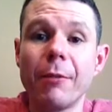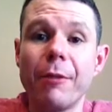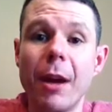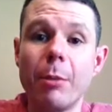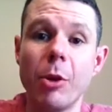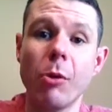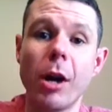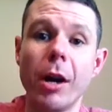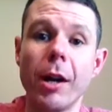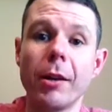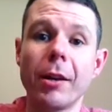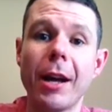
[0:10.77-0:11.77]
February.
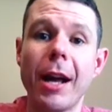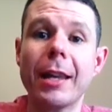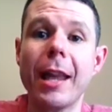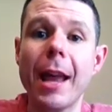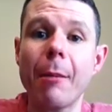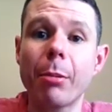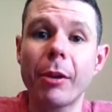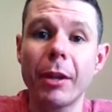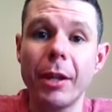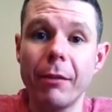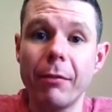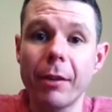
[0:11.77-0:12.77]
I can't
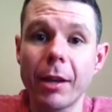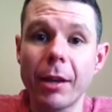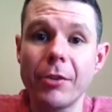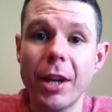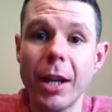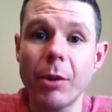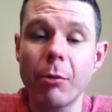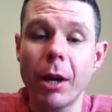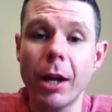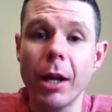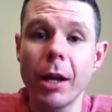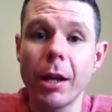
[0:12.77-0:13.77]
believe
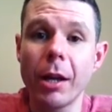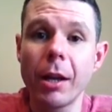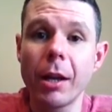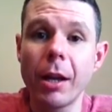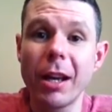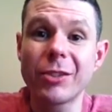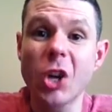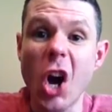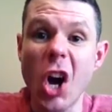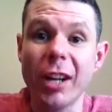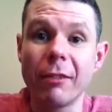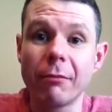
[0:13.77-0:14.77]
January is
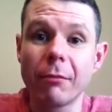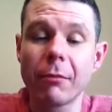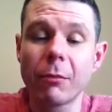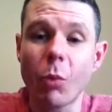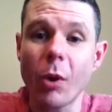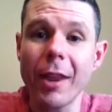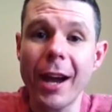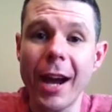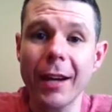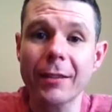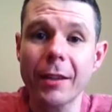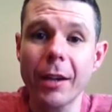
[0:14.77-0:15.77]
gone. Where the
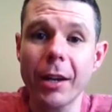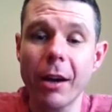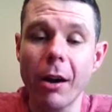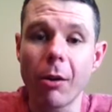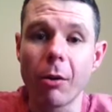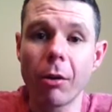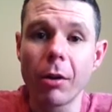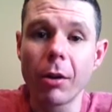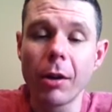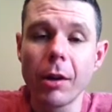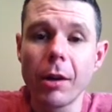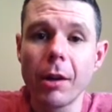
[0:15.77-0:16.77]
heck did it go?
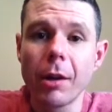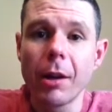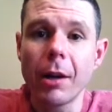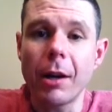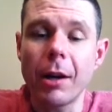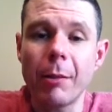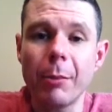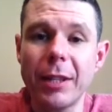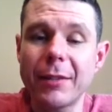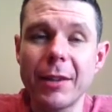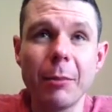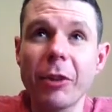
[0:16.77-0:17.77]
It
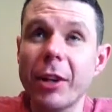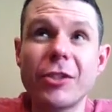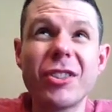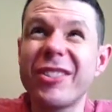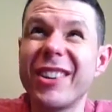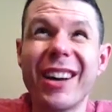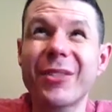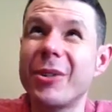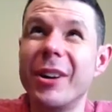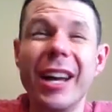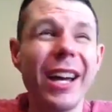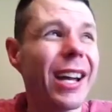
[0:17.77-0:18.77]
seems like just
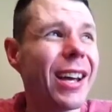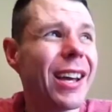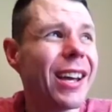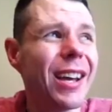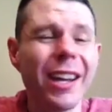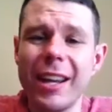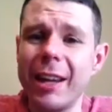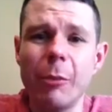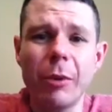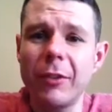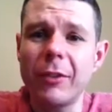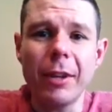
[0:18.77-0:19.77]
yesterday. It
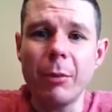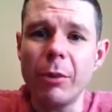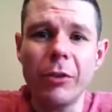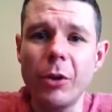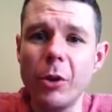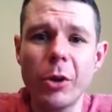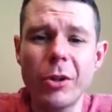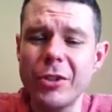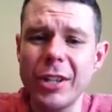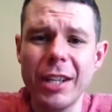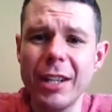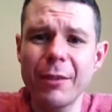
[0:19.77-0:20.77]
was New Year's
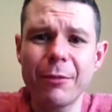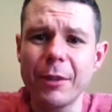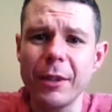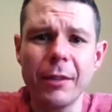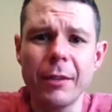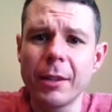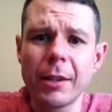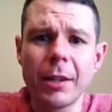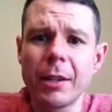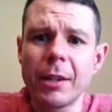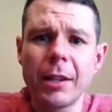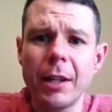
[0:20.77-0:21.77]
Eve, and
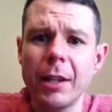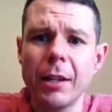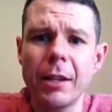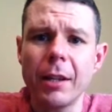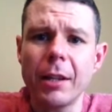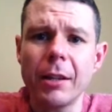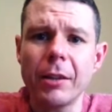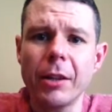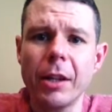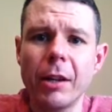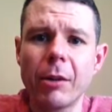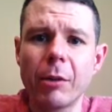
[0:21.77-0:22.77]
I
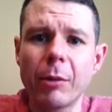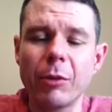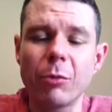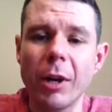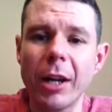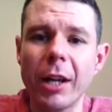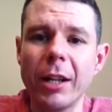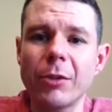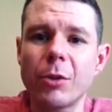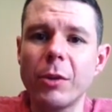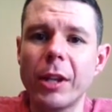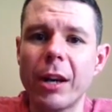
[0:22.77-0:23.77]
was ringing in
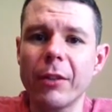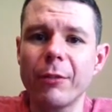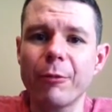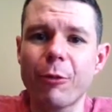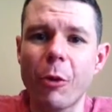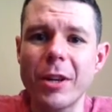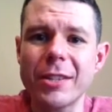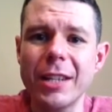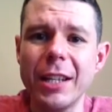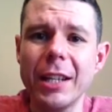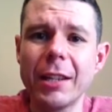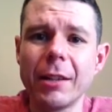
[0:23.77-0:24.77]

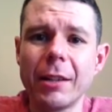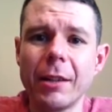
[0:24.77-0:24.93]
2014,